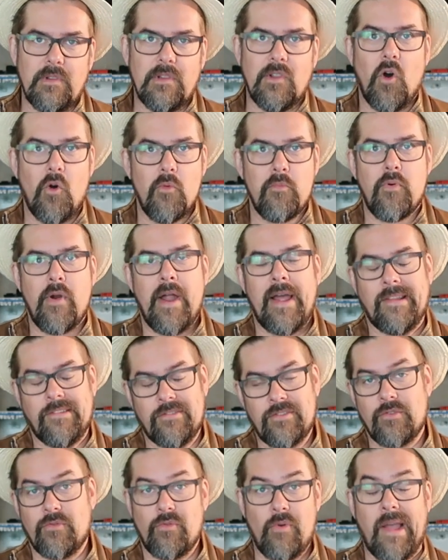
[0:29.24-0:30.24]
low
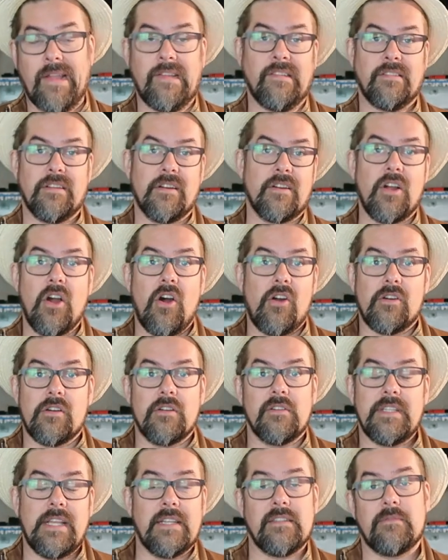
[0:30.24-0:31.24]
price ricer
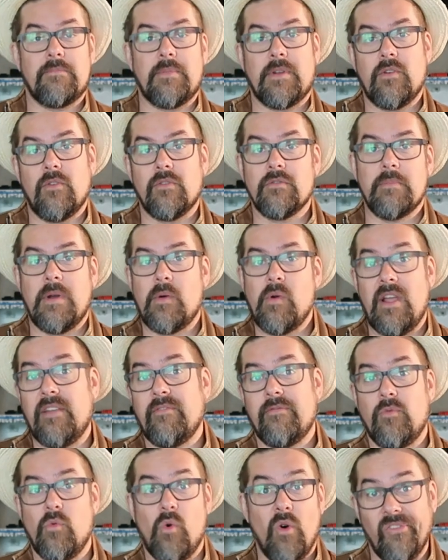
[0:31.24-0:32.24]
car, just because my
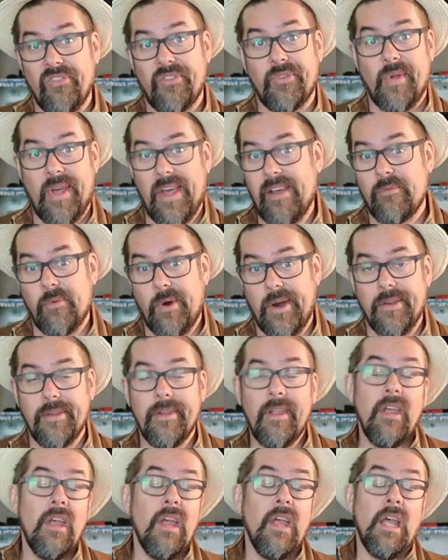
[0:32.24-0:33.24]
wife wants to have
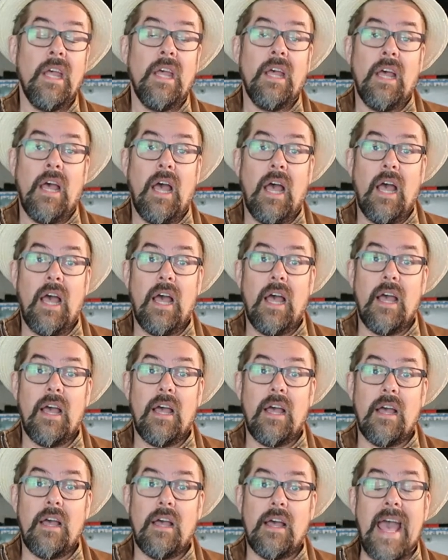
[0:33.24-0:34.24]
one.
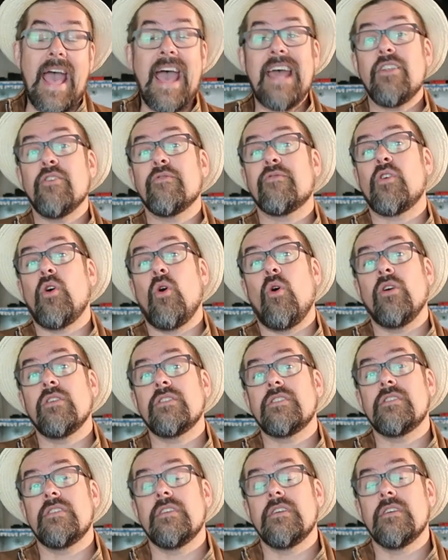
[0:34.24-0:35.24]
And of
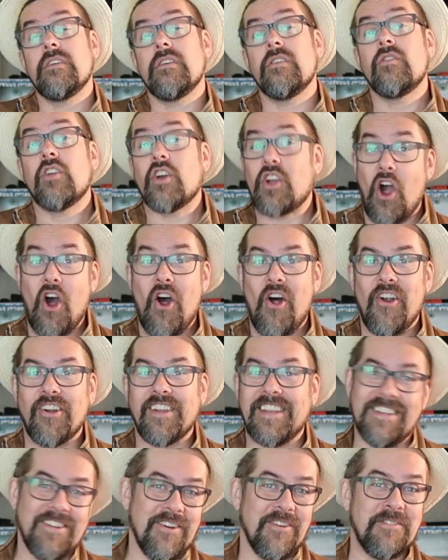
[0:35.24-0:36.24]
course the car
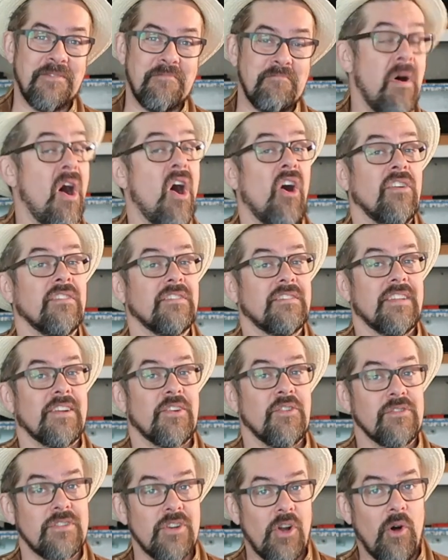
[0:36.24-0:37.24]
did not pass the
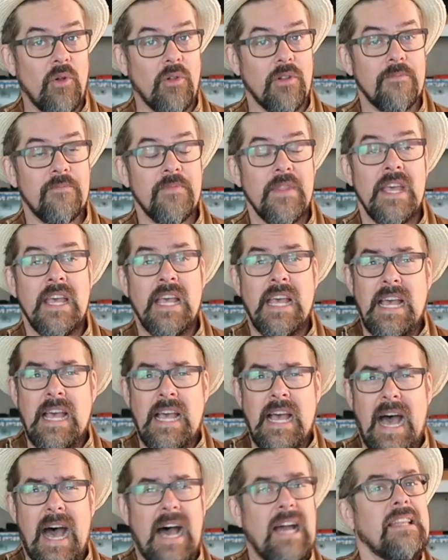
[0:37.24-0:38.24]
control.
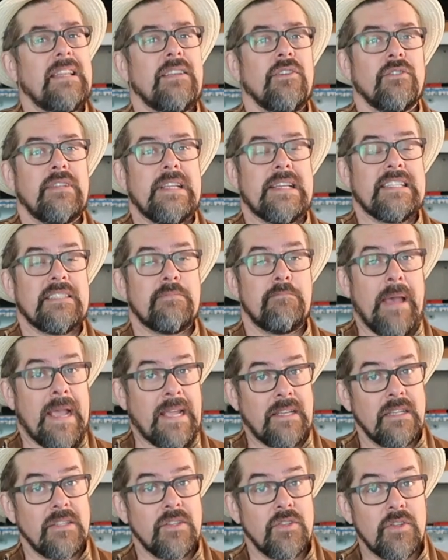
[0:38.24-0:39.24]
I did not
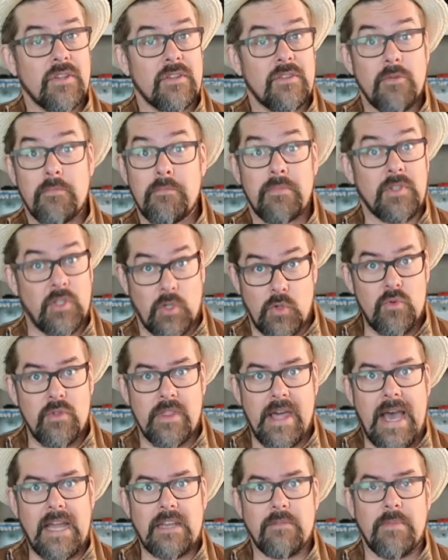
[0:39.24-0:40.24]
expect it to do
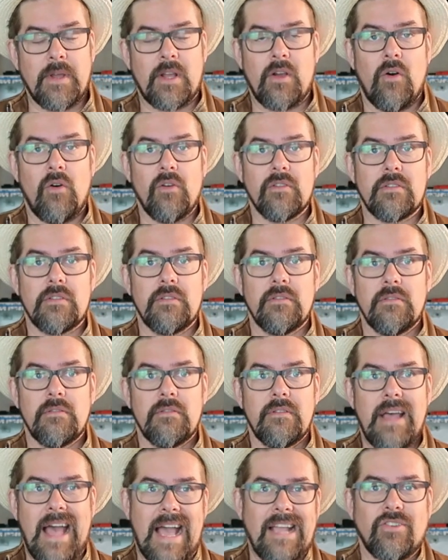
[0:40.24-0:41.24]
that, because
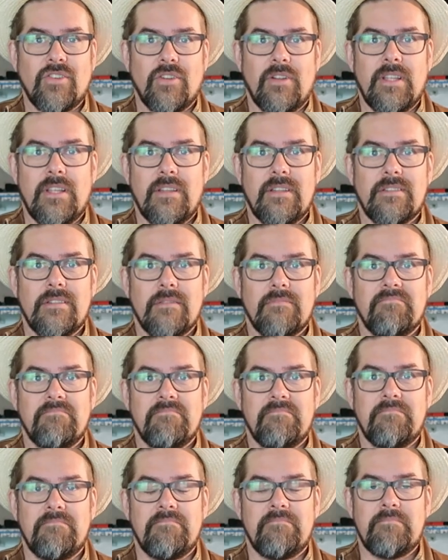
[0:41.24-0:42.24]
actually it's a
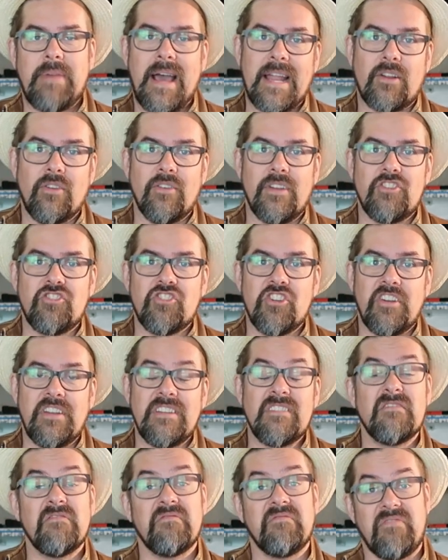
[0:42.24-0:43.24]
bad condition,
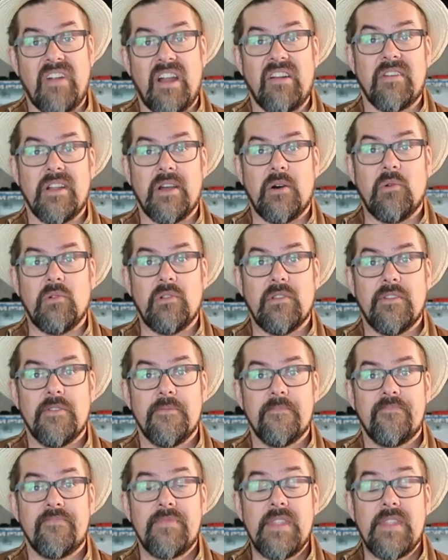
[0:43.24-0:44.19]
it's very old.